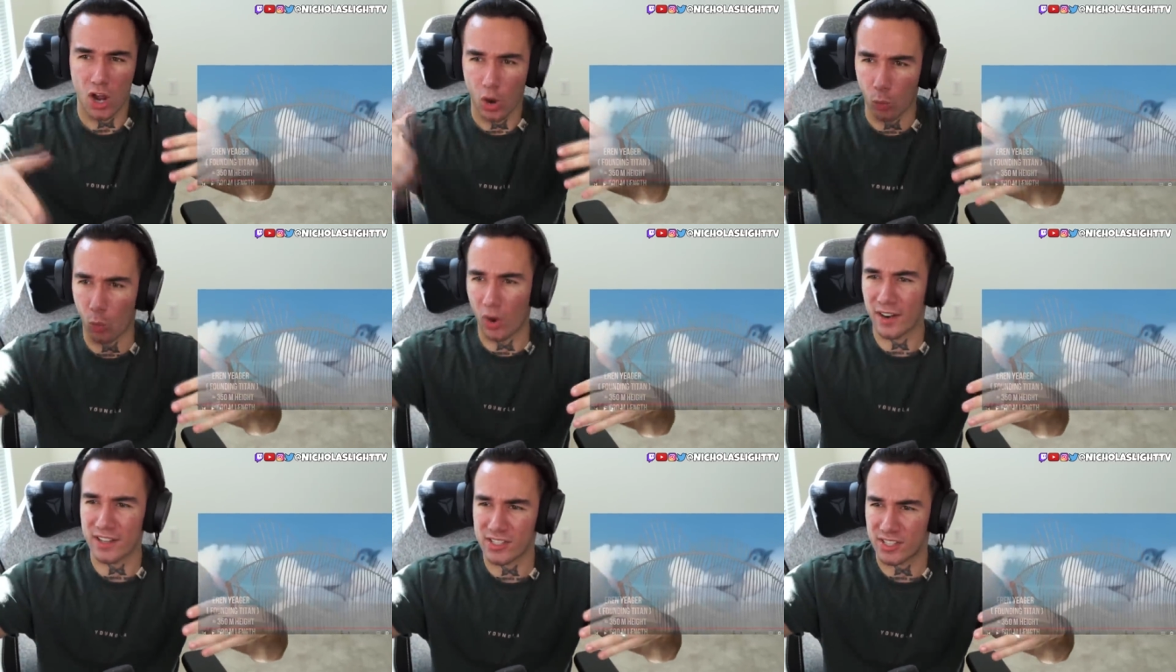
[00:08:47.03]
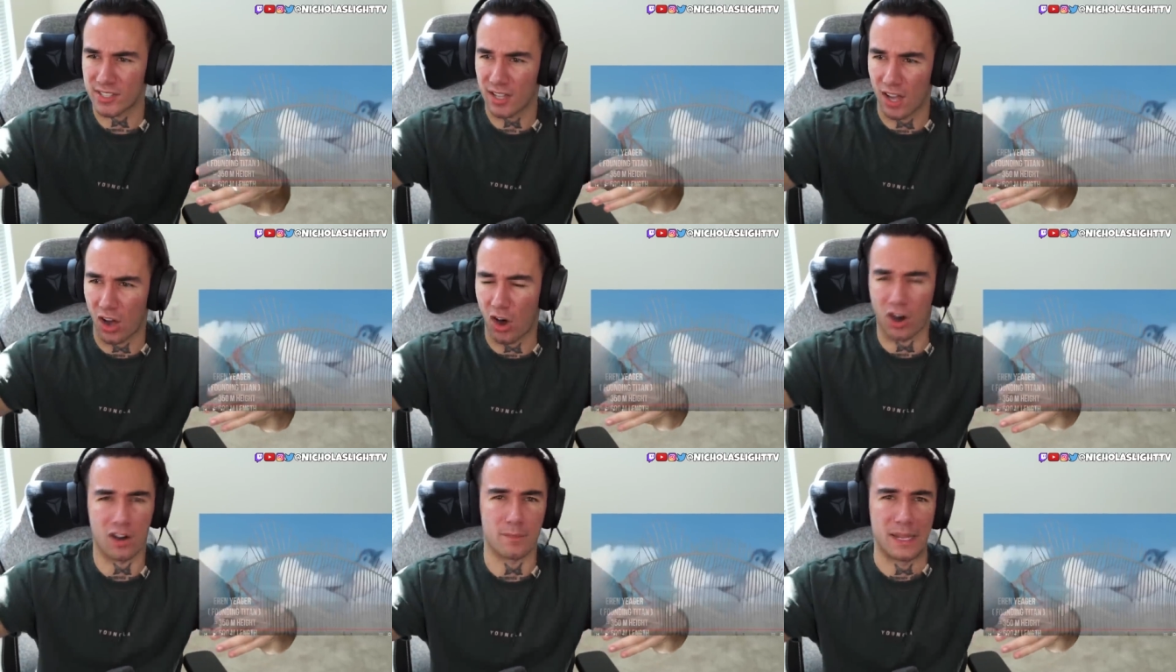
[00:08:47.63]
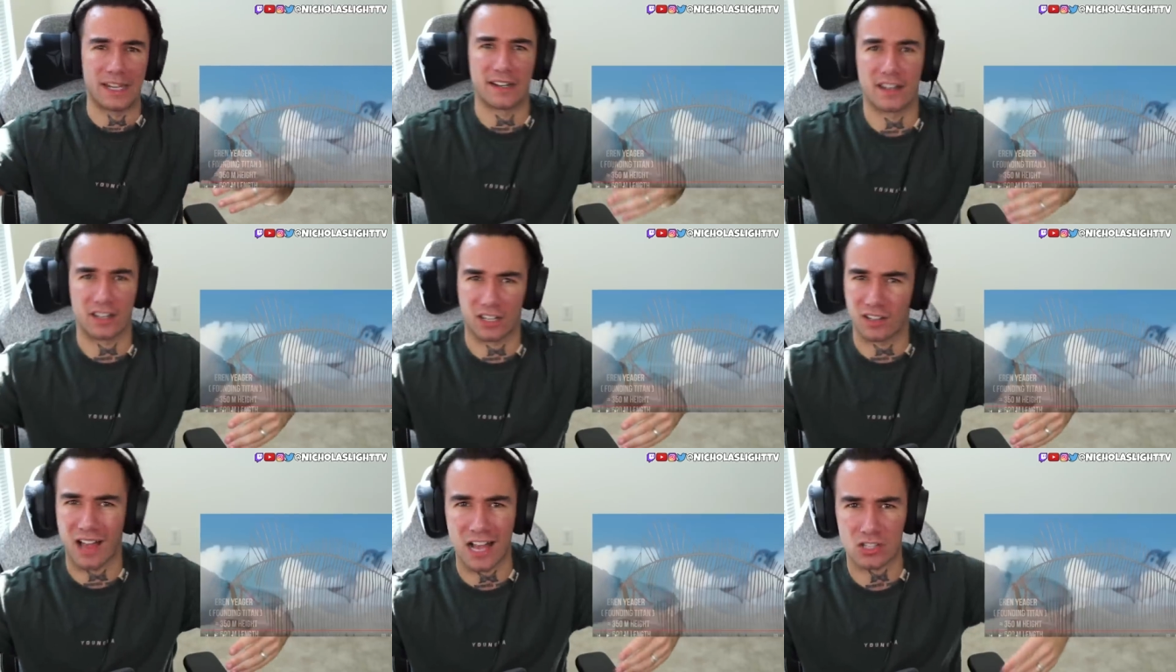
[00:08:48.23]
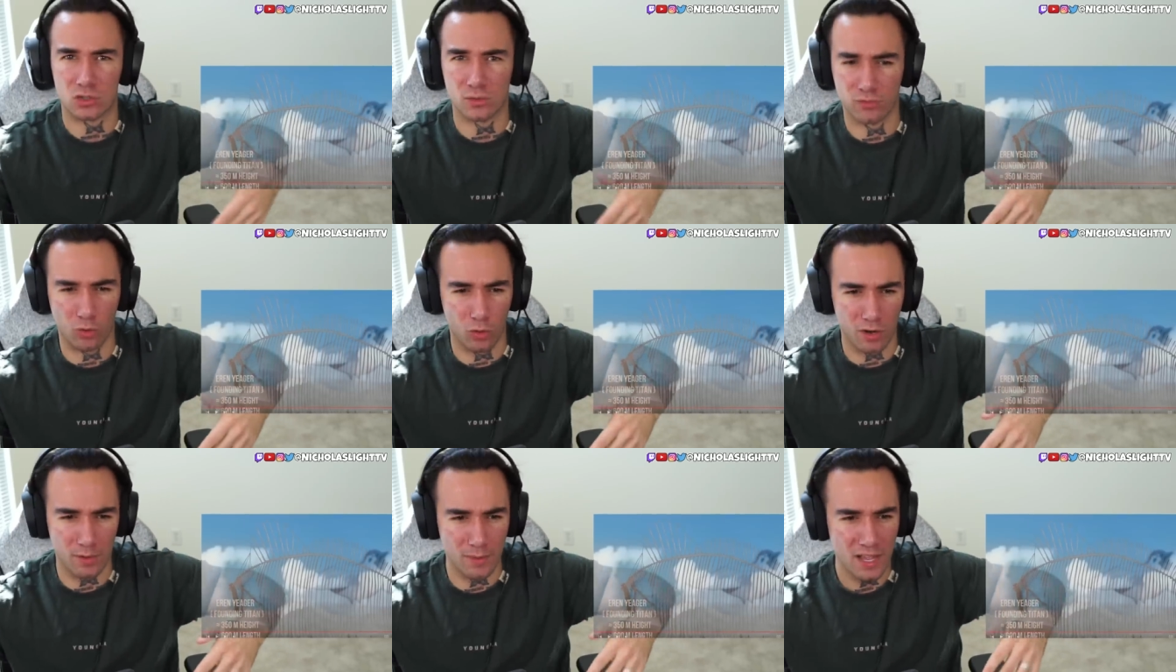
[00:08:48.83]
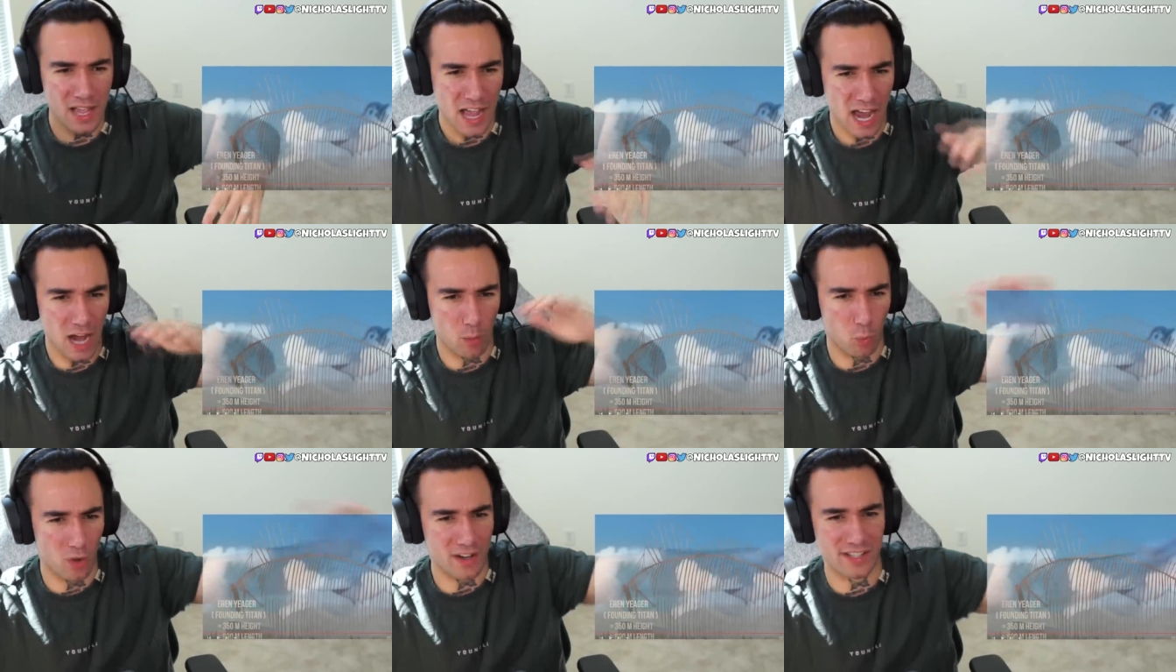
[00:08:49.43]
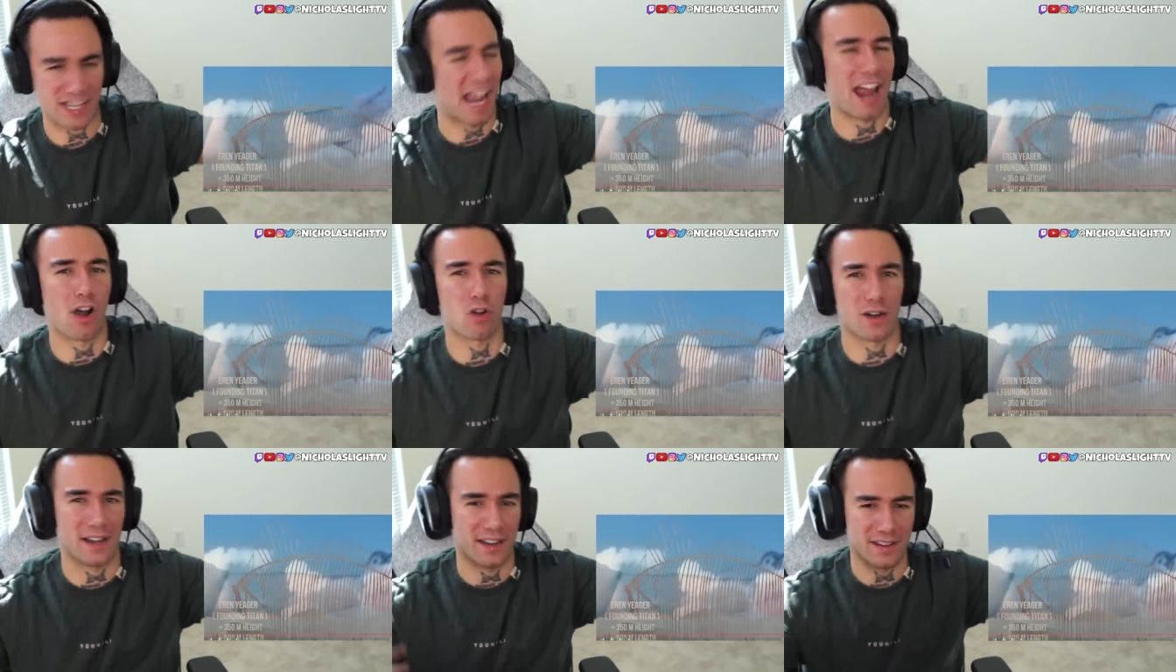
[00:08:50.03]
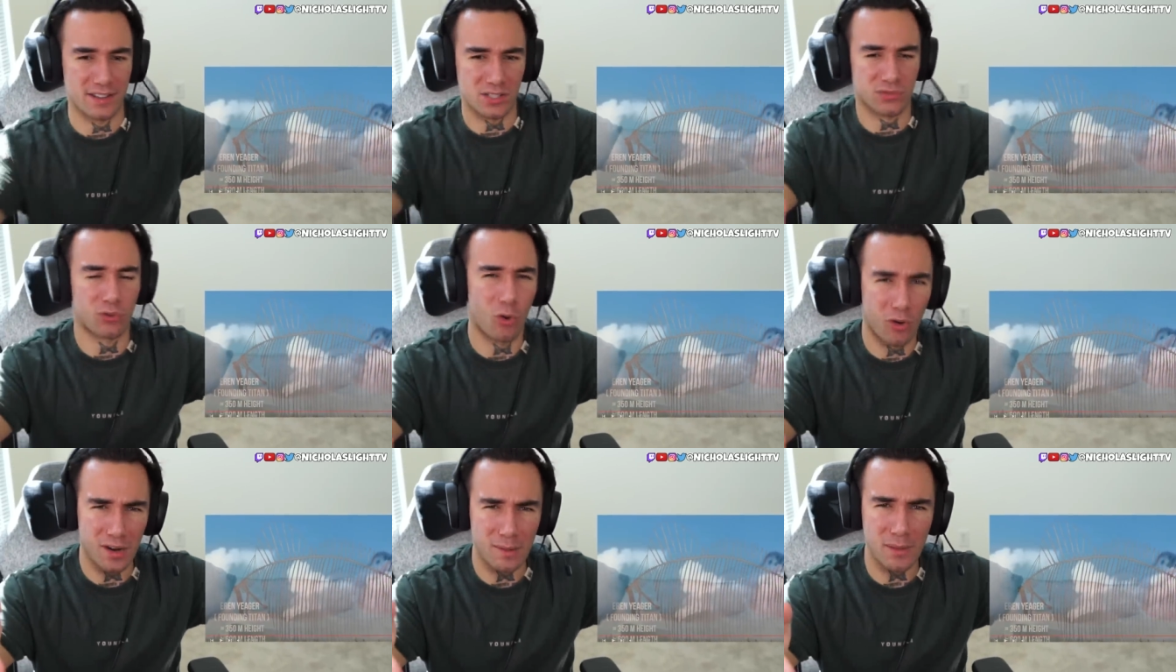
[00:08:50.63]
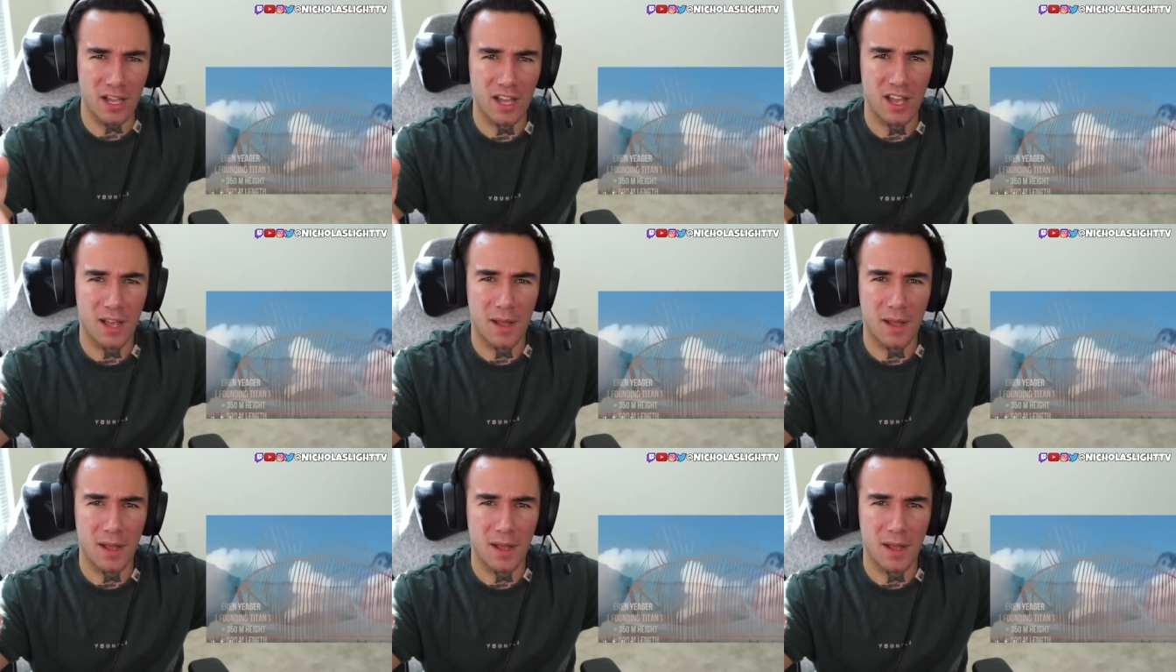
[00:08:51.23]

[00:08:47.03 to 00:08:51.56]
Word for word: One is Armin in colossal form, and one is Eren in this form.